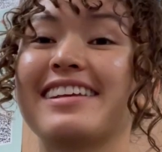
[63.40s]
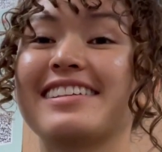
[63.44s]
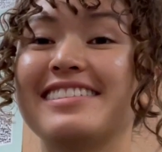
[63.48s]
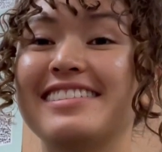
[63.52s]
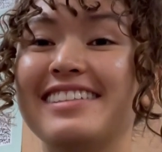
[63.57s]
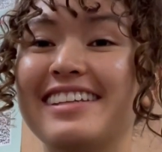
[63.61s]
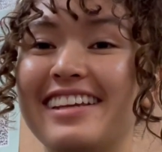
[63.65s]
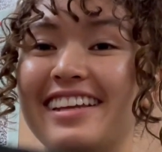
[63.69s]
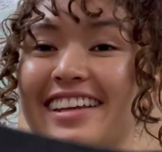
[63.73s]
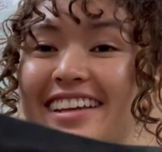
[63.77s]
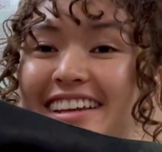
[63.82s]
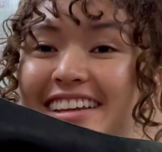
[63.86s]
next
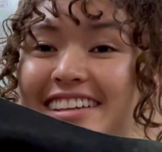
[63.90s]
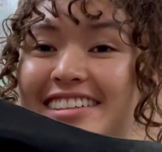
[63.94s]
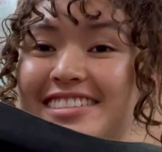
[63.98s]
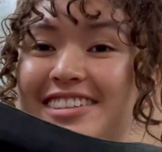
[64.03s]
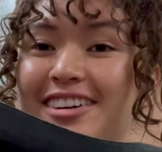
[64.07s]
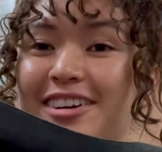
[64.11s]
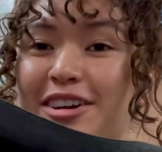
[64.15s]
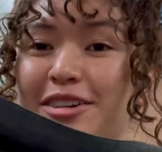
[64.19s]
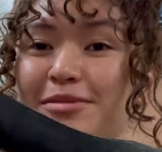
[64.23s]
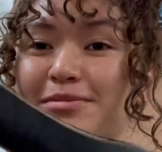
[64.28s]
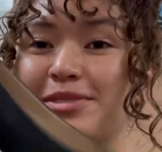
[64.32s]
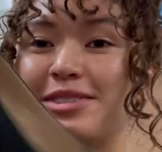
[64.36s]
thing is
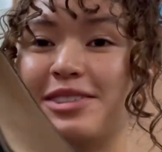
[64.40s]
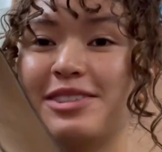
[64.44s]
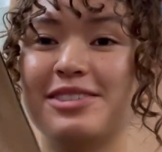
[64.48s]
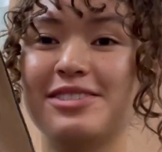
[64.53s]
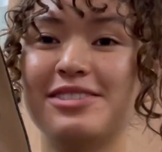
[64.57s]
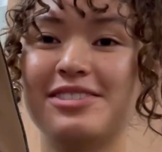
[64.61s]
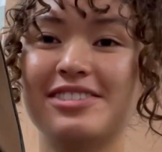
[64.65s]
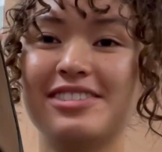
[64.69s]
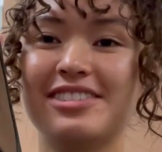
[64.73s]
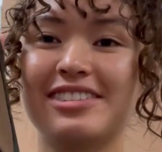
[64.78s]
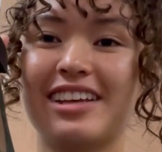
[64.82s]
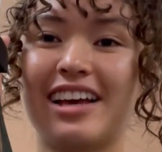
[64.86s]
Harp
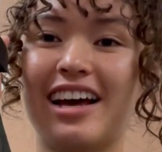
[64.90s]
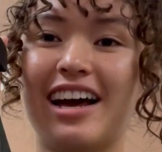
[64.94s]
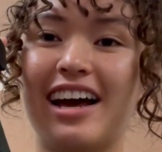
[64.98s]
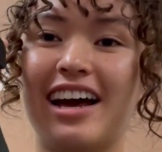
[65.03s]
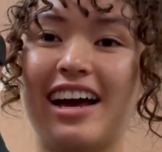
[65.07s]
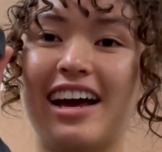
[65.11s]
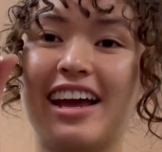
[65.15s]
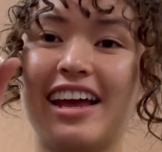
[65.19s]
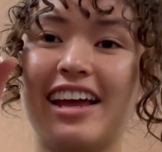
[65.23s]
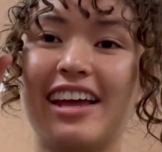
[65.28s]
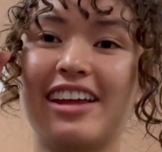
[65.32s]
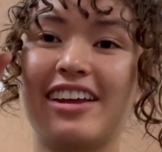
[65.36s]
Shoes.
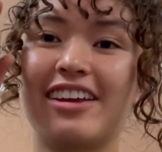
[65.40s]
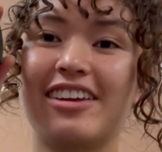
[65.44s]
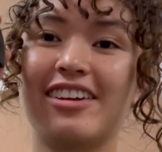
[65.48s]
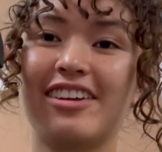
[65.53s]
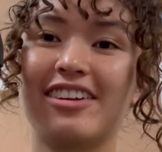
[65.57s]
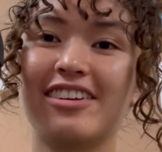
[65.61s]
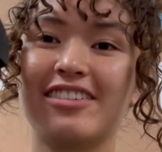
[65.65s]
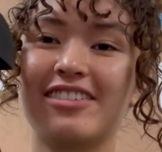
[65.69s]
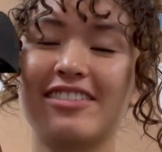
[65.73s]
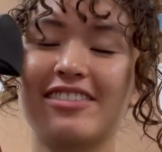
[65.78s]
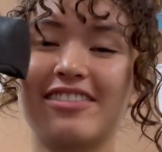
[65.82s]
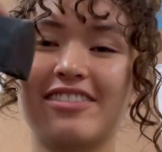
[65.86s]

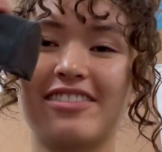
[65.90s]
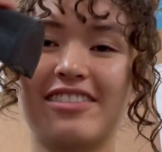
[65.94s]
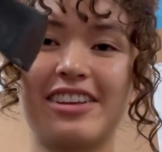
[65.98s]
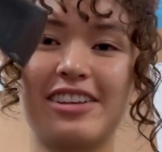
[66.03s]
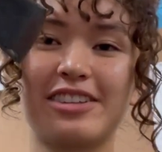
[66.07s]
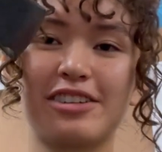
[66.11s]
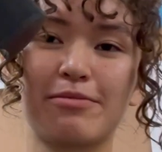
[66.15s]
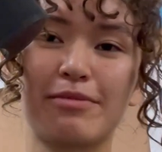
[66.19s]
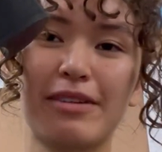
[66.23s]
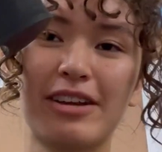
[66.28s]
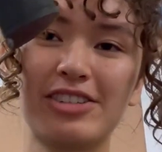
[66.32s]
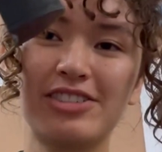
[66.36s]

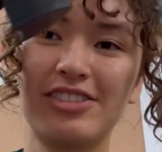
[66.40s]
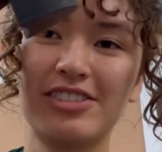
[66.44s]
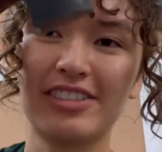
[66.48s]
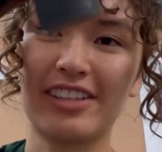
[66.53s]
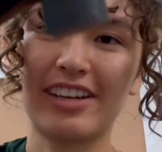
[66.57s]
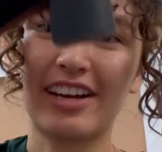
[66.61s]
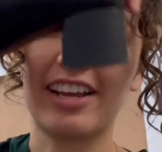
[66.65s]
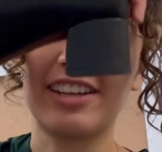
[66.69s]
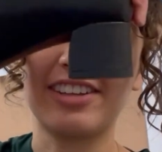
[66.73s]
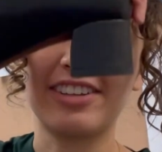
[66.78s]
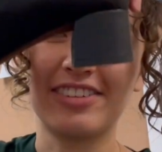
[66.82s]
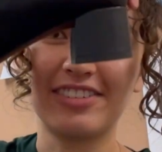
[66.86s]
These are my shoes
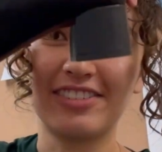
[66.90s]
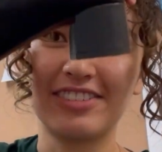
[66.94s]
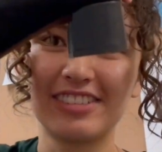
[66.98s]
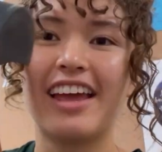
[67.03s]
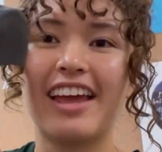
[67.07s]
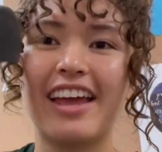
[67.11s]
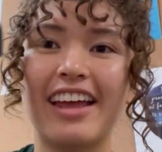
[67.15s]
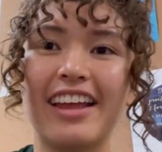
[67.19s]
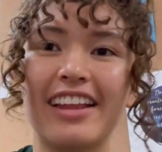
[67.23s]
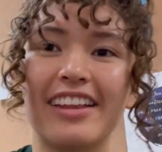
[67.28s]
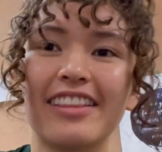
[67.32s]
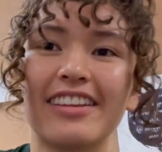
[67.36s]
that I use,
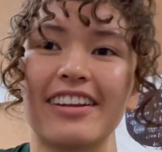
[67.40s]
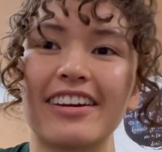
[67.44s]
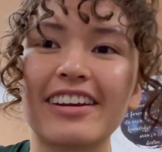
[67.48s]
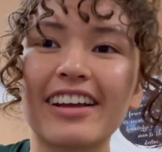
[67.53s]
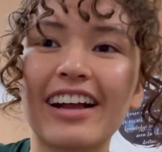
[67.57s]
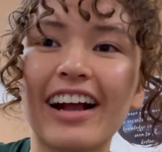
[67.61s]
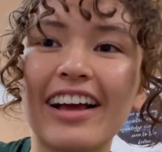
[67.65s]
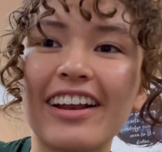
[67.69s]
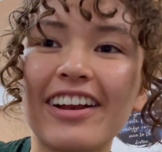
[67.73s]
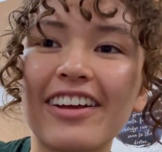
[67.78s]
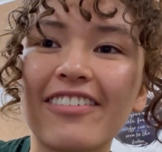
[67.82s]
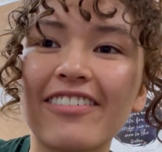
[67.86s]
and they're
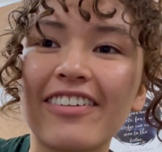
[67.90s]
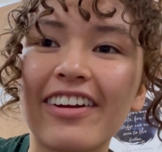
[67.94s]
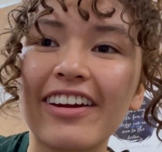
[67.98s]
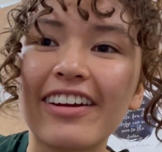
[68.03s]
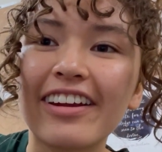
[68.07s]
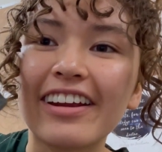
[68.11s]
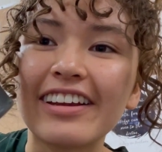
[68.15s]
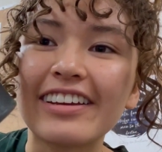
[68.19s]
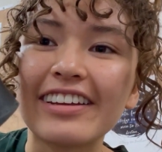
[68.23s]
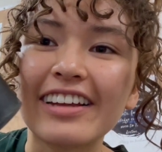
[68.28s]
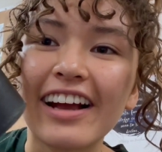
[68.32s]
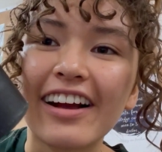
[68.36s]
kind of
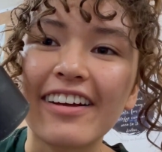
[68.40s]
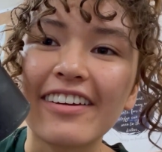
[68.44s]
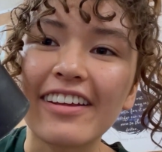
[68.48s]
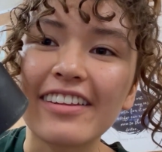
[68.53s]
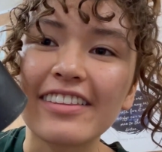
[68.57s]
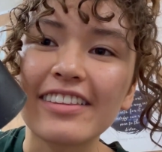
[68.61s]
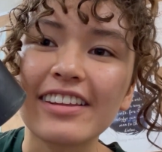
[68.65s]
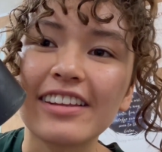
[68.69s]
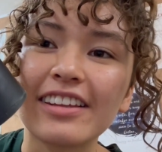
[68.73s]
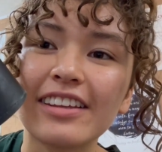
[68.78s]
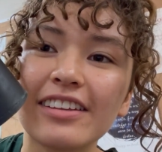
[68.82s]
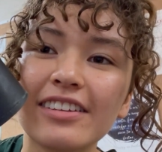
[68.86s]
wearing down
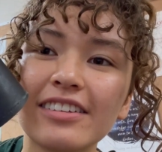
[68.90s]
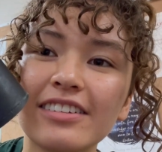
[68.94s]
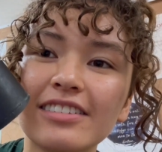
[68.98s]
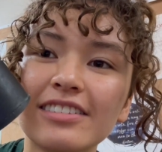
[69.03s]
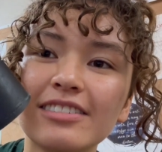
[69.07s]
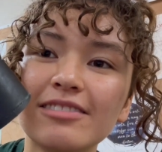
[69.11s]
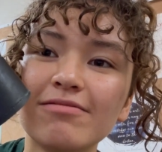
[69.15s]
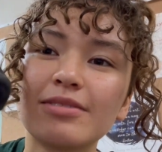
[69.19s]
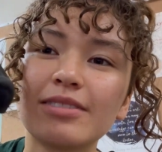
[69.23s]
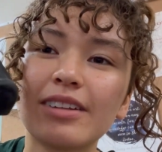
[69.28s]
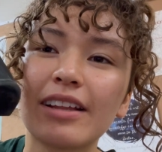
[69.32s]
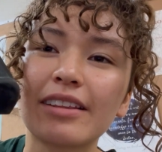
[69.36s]
at the
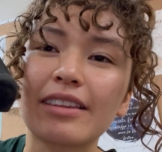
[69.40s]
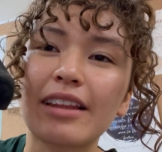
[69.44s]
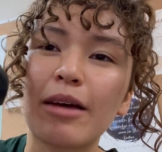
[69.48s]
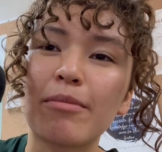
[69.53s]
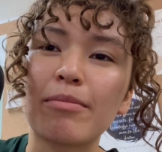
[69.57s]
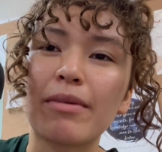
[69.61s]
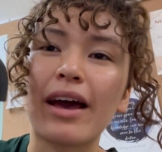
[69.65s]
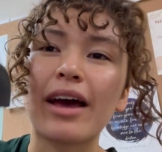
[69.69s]
heel. Not that